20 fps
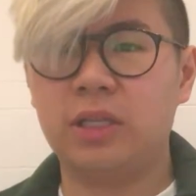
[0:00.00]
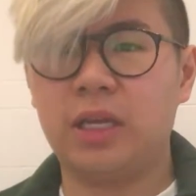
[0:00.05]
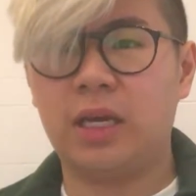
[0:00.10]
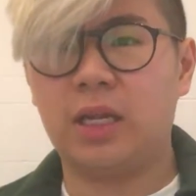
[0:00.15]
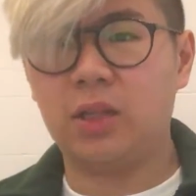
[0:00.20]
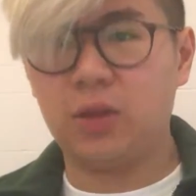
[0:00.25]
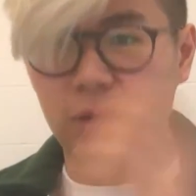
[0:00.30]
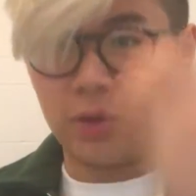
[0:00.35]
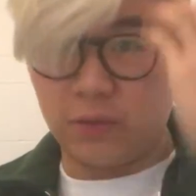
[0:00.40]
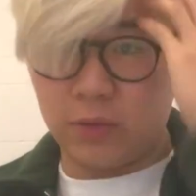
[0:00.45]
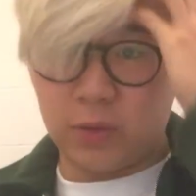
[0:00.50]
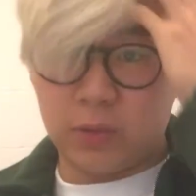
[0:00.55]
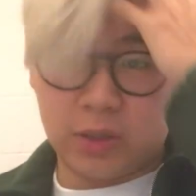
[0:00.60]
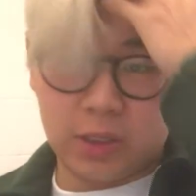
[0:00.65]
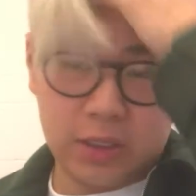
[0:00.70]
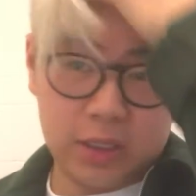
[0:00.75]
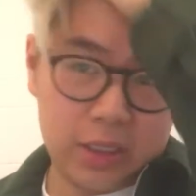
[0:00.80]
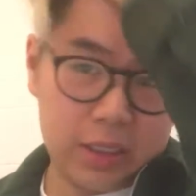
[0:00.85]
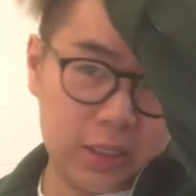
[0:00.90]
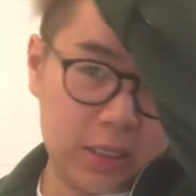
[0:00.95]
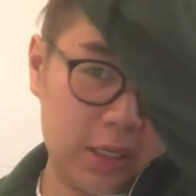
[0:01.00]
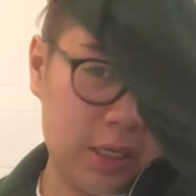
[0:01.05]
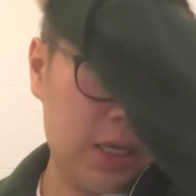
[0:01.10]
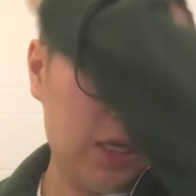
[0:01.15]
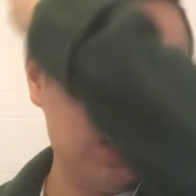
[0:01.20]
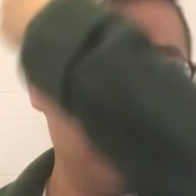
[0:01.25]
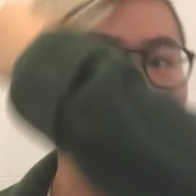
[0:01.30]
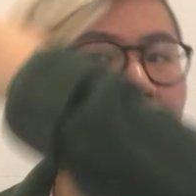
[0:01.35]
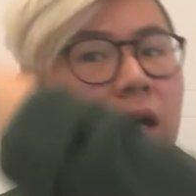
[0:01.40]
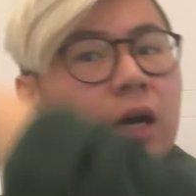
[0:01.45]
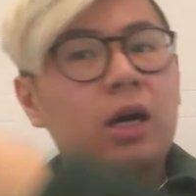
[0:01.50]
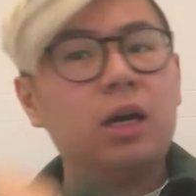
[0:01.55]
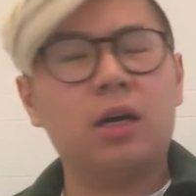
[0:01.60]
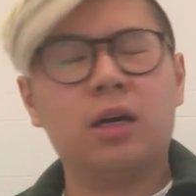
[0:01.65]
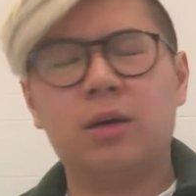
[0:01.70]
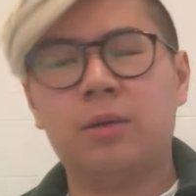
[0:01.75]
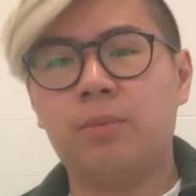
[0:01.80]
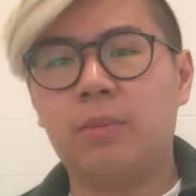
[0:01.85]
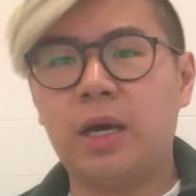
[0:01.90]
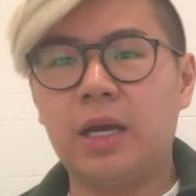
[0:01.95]
Hello, everyone.
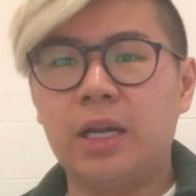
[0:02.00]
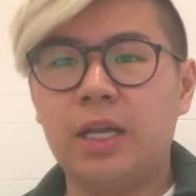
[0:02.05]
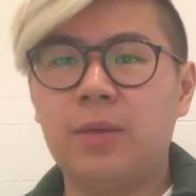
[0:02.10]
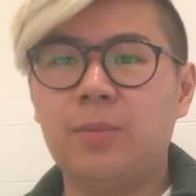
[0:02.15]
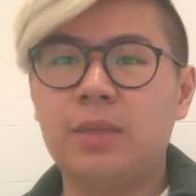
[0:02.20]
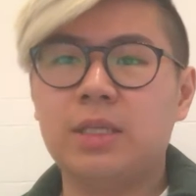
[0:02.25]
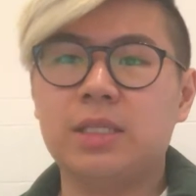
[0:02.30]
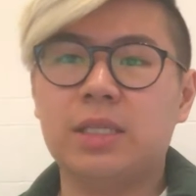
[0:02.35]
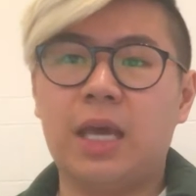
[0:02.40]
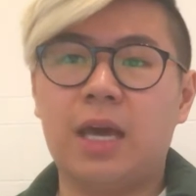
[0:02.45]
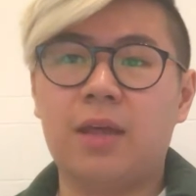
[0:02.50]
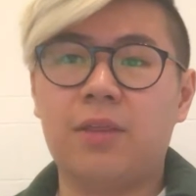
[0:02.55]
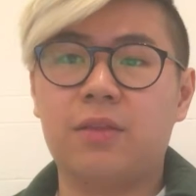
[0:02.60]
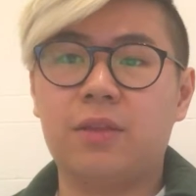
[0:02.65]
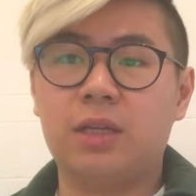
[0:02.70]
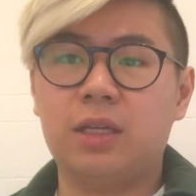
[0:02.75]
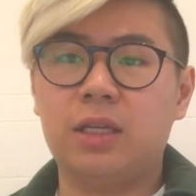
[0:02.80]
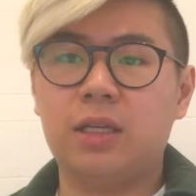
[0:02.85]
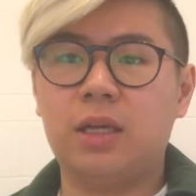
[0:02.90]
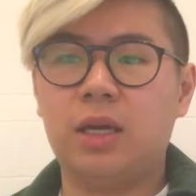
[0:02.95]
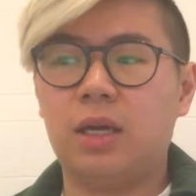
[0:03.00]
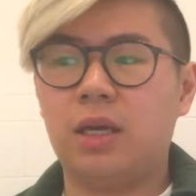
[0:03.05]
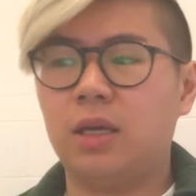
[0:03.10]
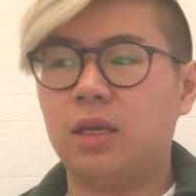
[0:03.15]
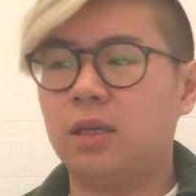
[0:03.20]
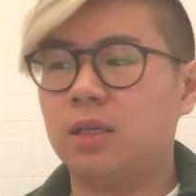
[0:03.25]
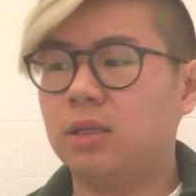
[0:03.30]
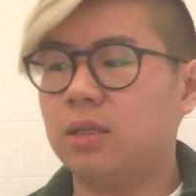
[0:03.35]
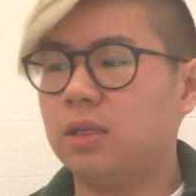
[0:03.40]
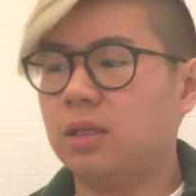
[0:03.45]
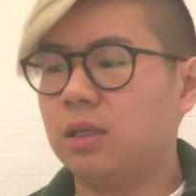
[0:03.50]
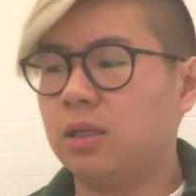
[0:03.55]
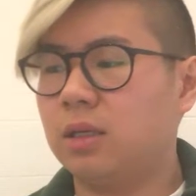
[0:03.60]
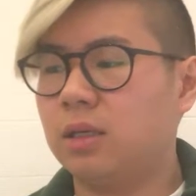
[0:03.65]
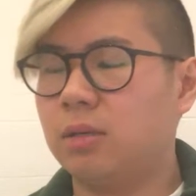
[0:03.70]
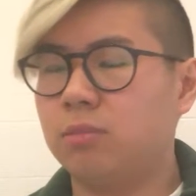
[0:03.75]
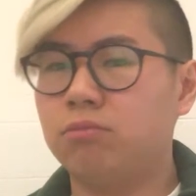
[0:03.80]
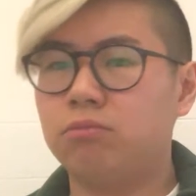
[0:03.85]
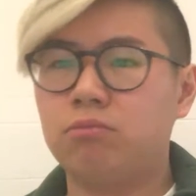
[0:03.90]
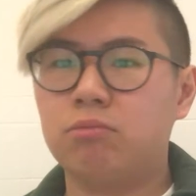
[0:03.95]
My name is Anthony, and
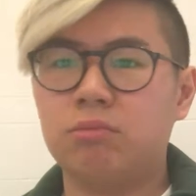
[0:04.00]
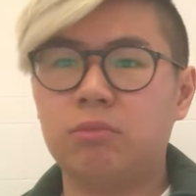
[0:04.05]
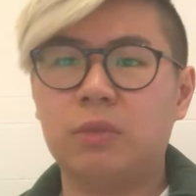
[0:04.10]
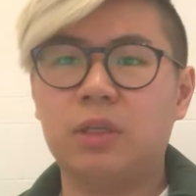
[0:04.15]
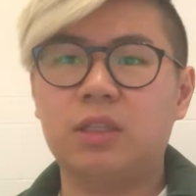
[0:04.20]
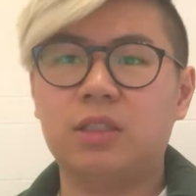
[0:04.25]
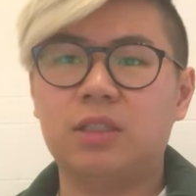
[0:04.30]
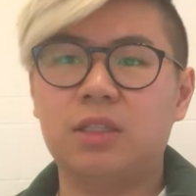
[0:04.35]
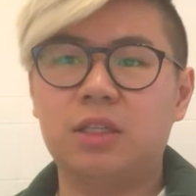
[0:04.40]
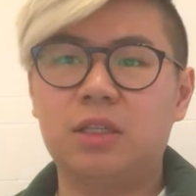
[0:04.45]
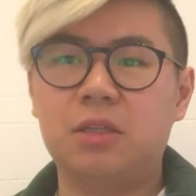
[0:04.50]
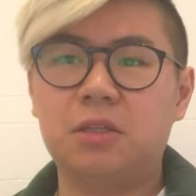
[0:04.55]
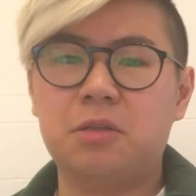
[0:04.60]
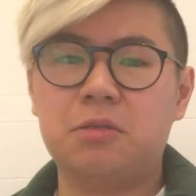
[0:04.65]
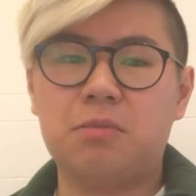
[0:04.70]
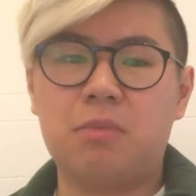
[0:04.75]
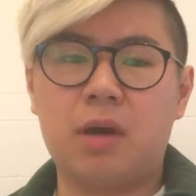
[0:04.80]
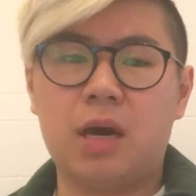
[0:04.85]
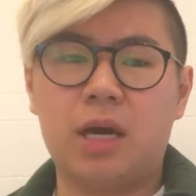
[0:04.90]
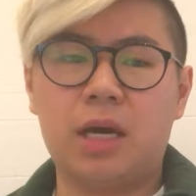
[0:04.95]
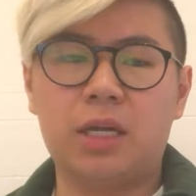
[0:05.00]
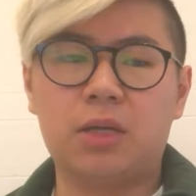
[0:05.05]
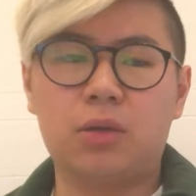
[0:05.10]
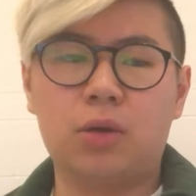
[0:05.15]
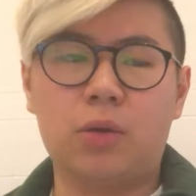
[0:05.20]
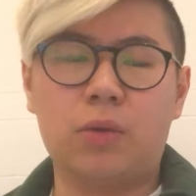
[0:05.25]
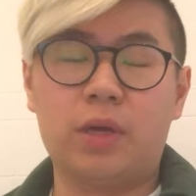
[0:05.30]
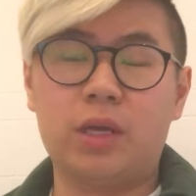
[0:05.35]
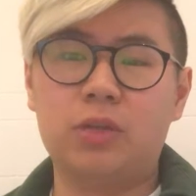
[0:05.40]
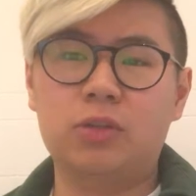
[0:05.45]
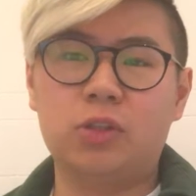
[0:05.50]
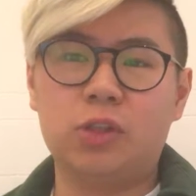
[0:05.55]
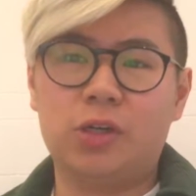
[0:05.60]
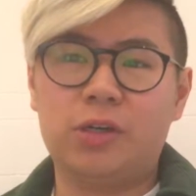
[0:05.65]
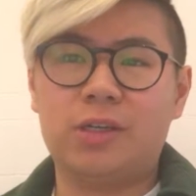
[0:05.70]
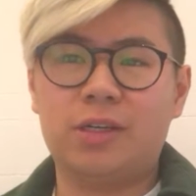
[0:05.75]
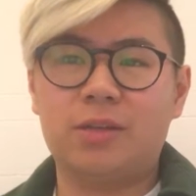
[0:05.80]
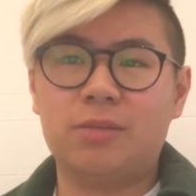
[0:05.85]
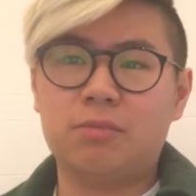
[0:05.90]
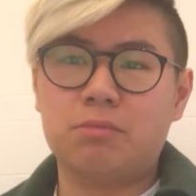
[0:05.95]
this is my Korean
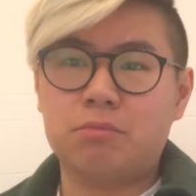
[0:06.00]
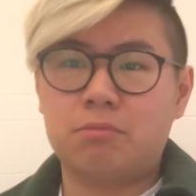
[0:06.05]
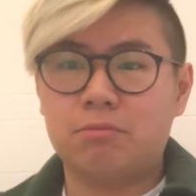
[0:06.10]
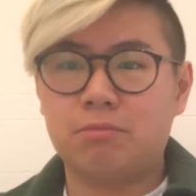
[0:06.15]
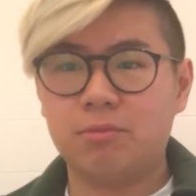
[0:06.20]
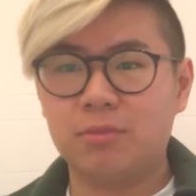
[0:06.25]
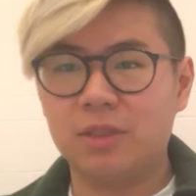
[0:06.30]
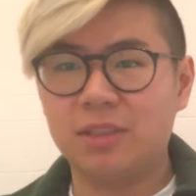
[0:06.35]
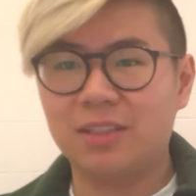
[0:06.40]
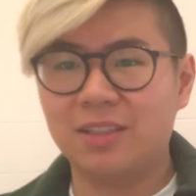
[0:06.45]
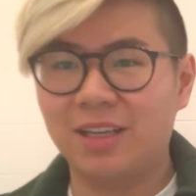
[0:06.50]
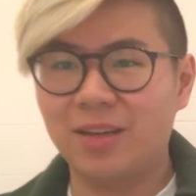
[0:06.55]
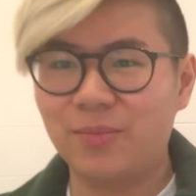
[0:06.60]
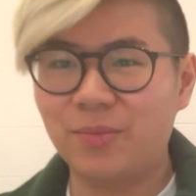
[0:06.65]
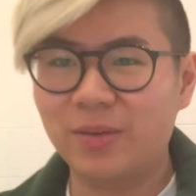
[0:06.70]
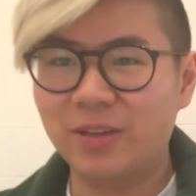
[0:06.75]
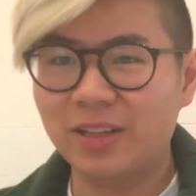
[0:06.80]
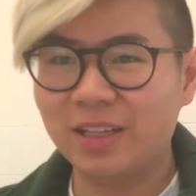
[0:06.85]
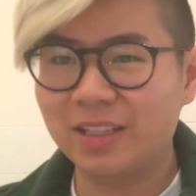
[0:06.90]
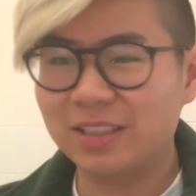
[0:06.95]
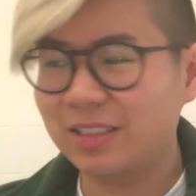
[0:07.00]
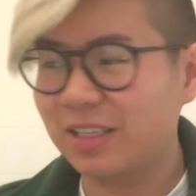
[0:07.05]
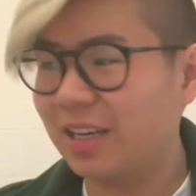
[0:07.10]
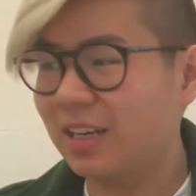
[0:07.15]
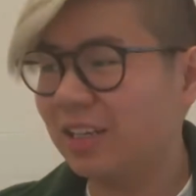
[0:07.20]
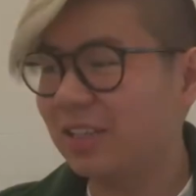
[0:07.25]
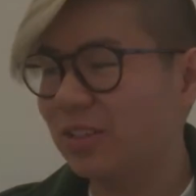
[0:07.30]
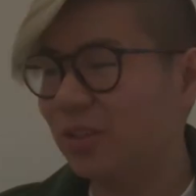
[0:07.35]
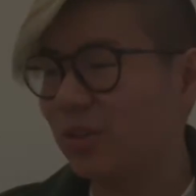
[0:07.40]
journey. Let's get into